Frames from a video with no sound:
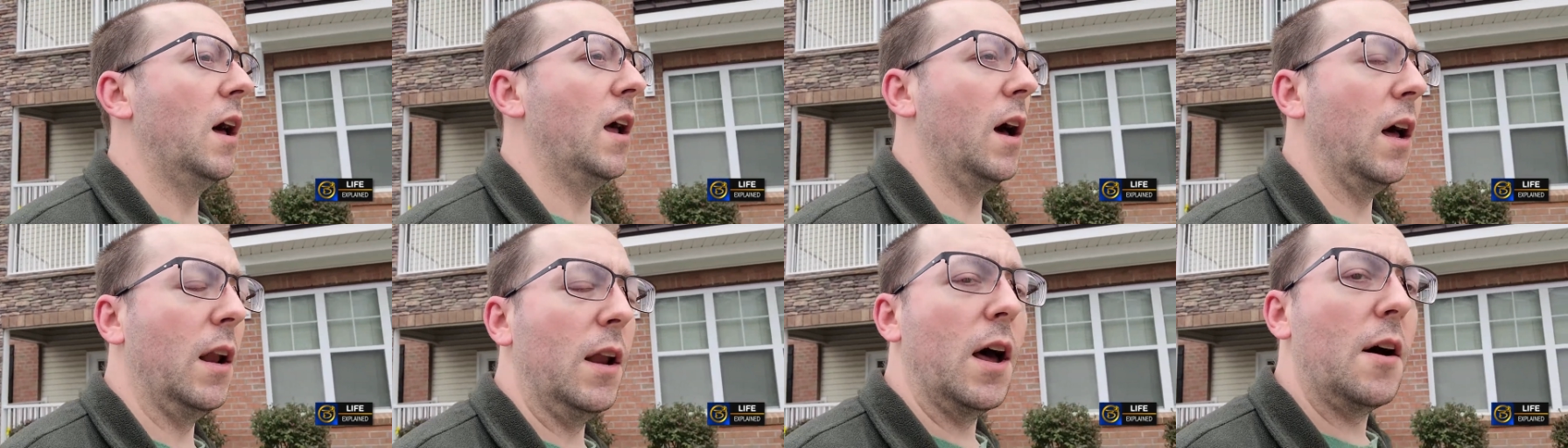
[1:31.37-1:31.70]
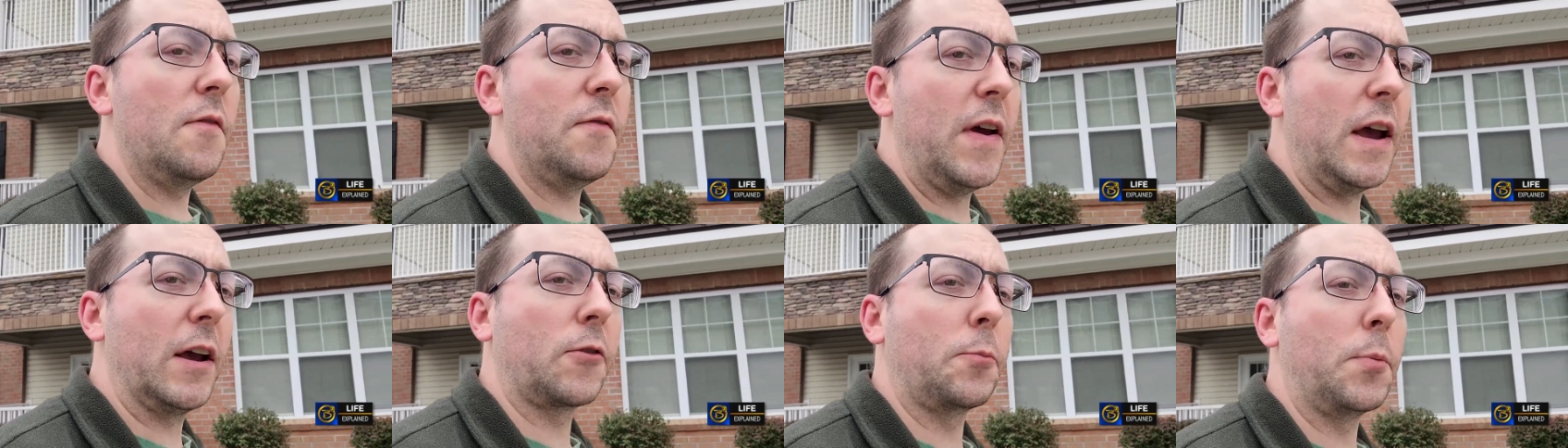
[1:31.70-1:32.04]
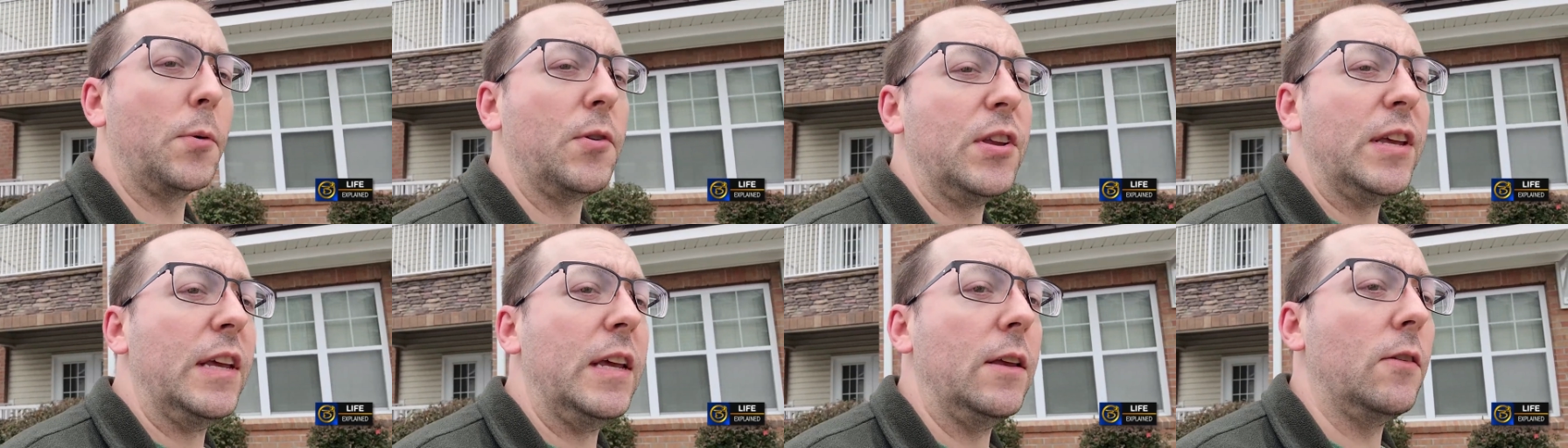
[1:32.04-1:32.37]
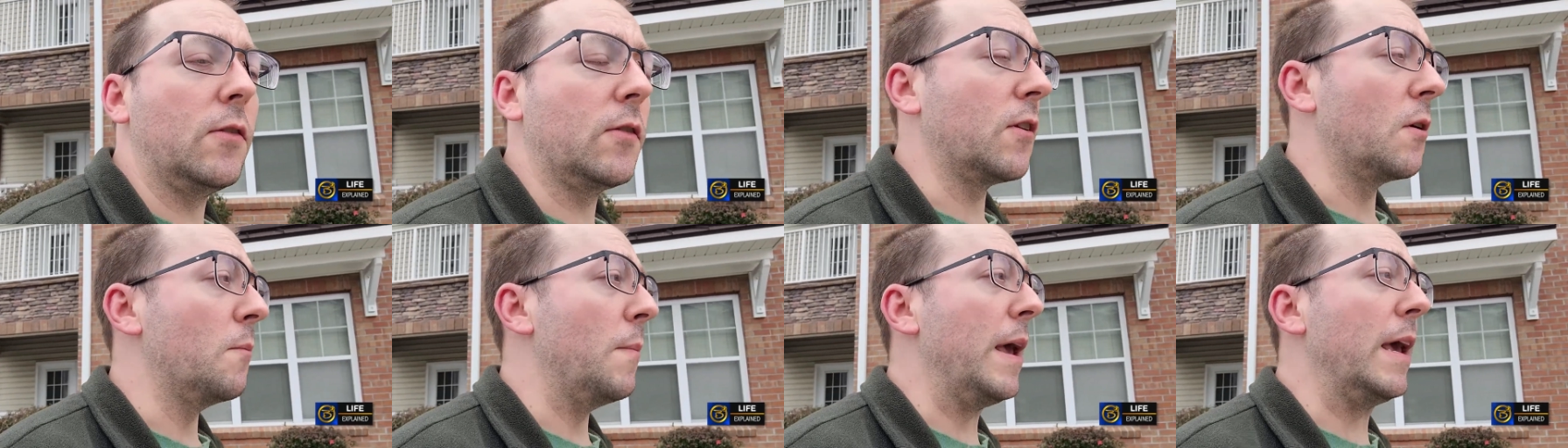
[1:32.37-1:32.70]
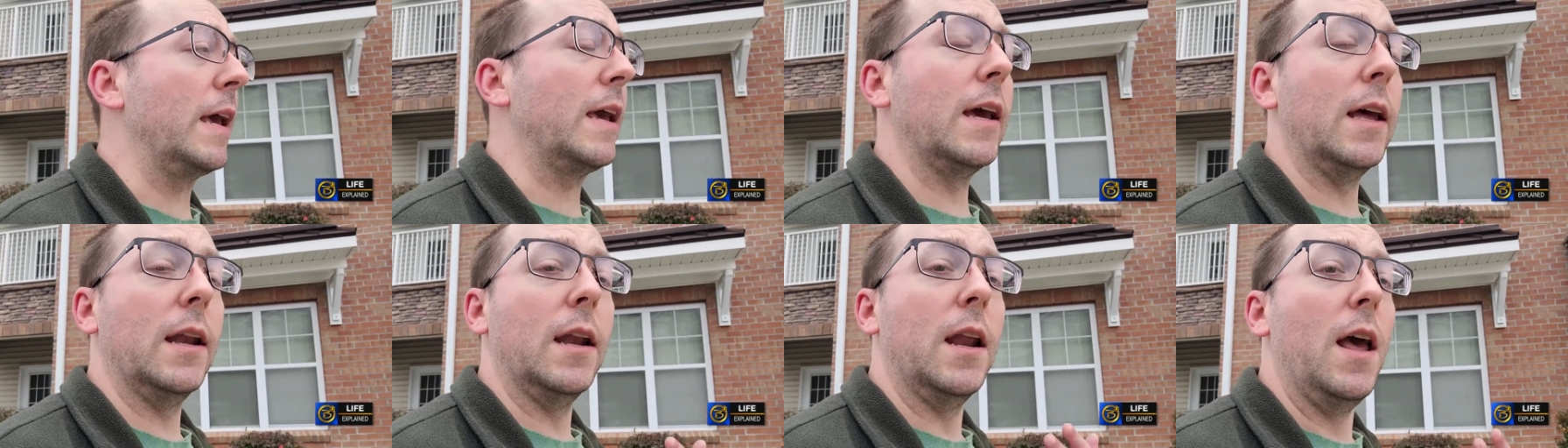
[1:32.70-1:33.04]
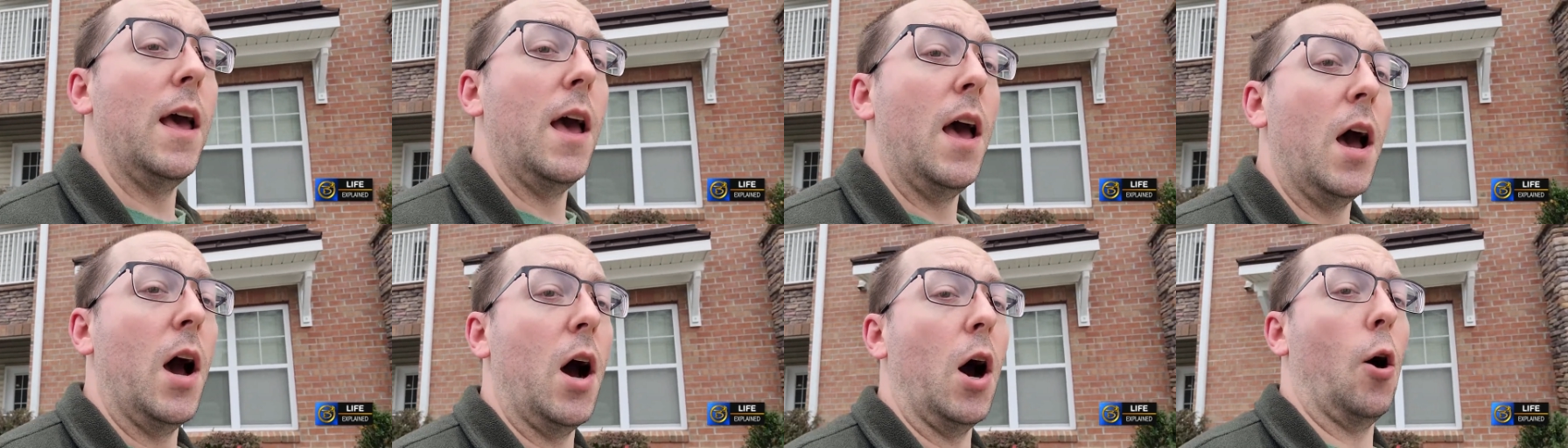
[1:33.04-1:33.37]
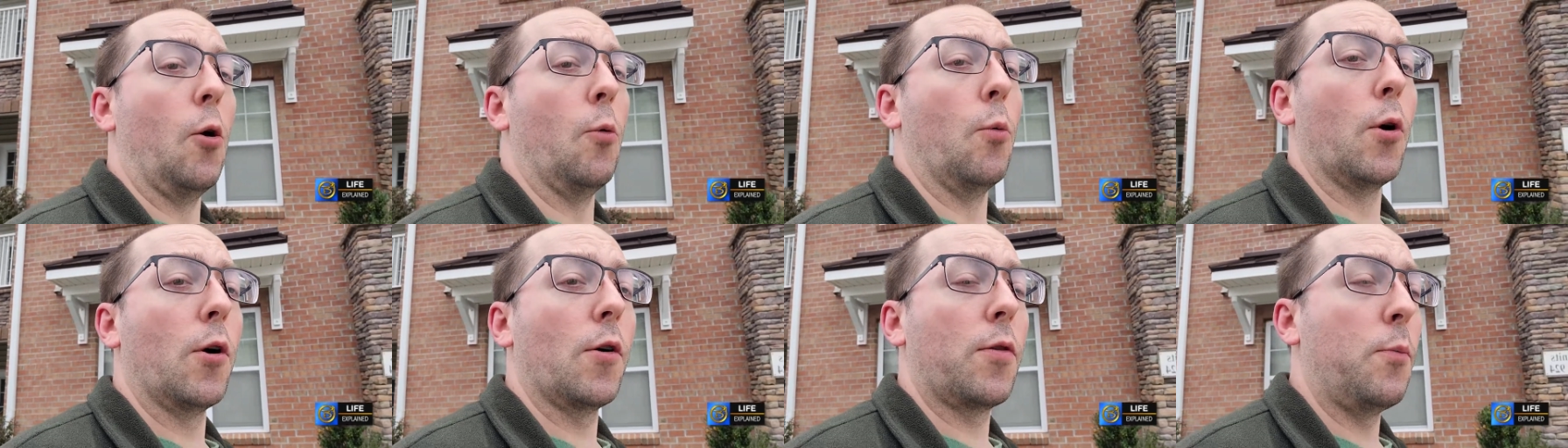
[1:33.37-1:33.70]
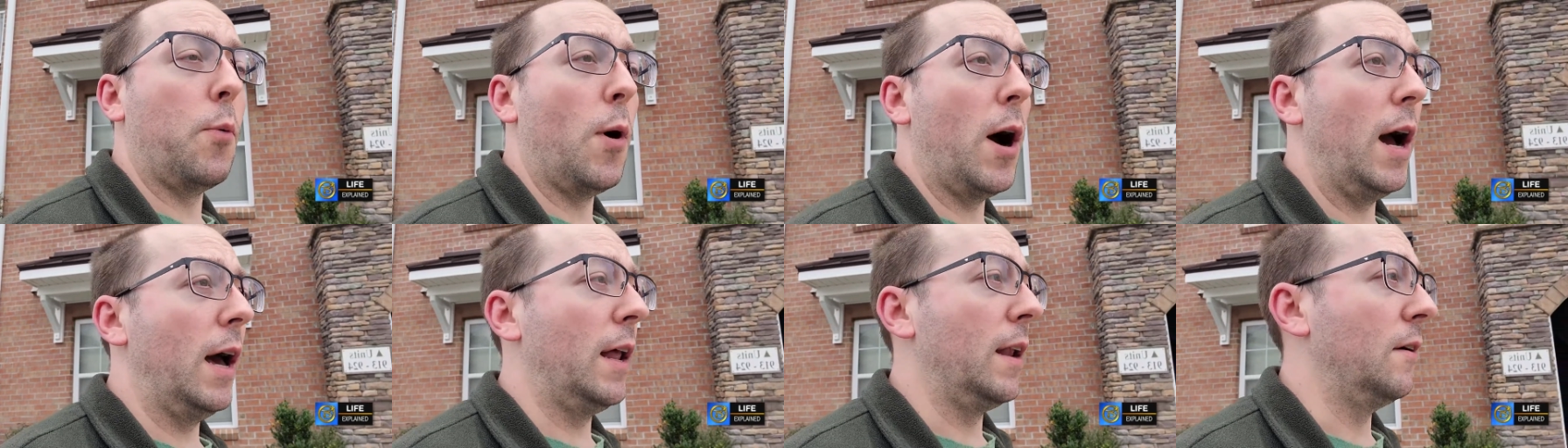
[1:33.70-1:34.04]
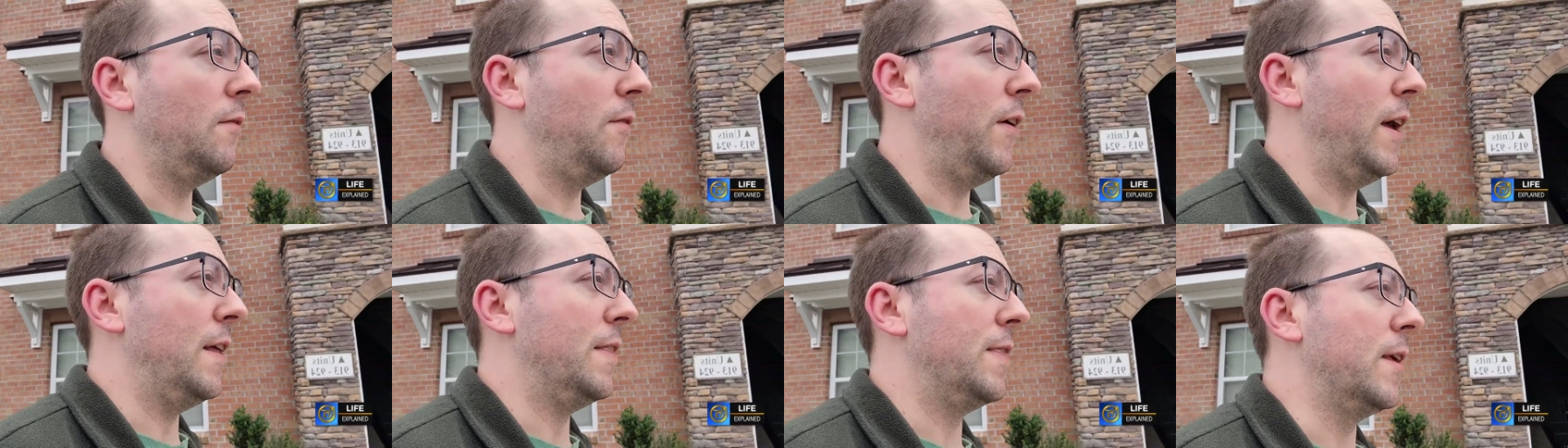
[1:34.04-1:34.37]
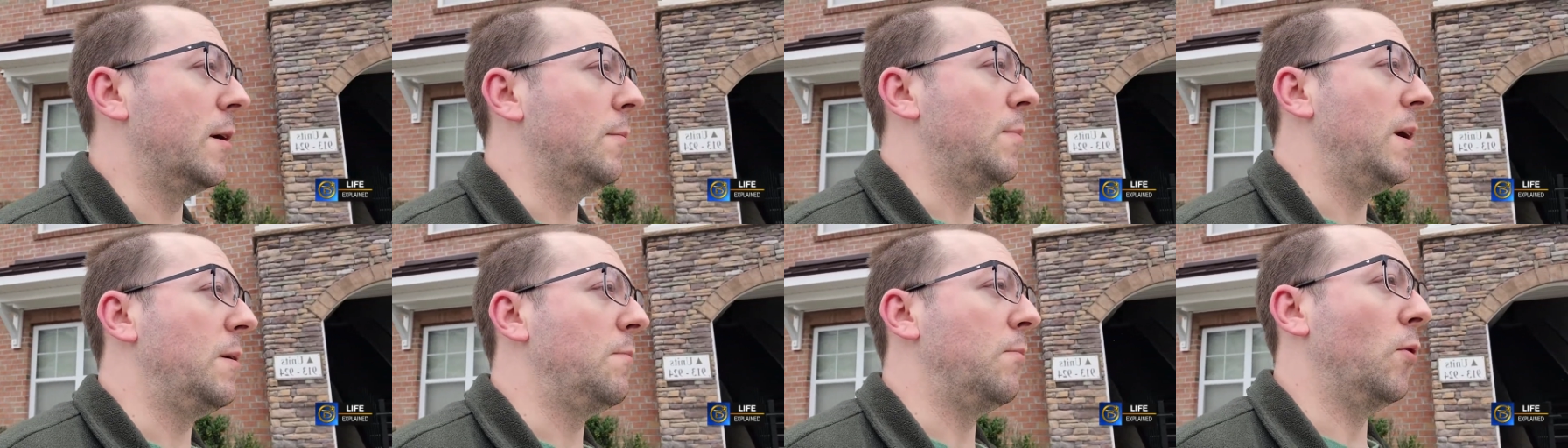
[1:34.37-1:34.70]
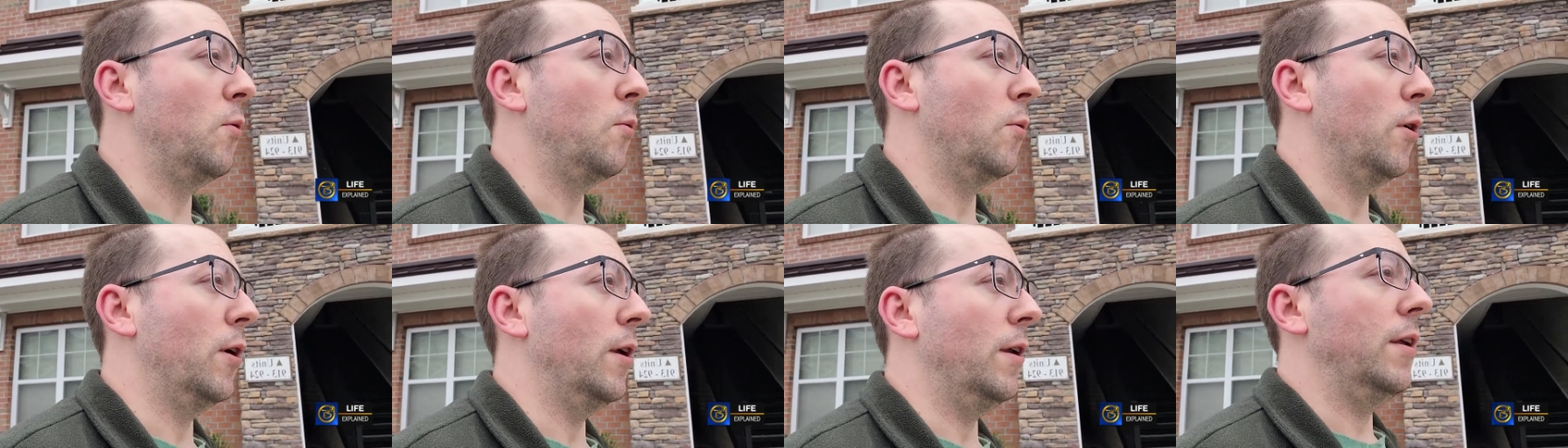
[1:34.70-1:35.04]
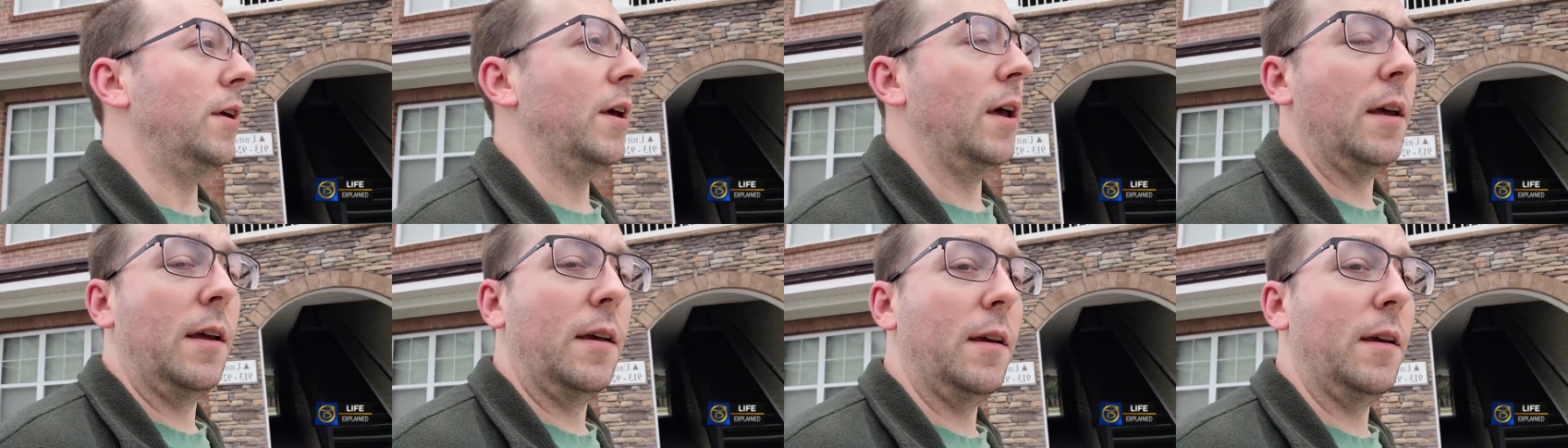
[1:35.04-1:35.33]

enough expertise to make it a worthwhile event that people would,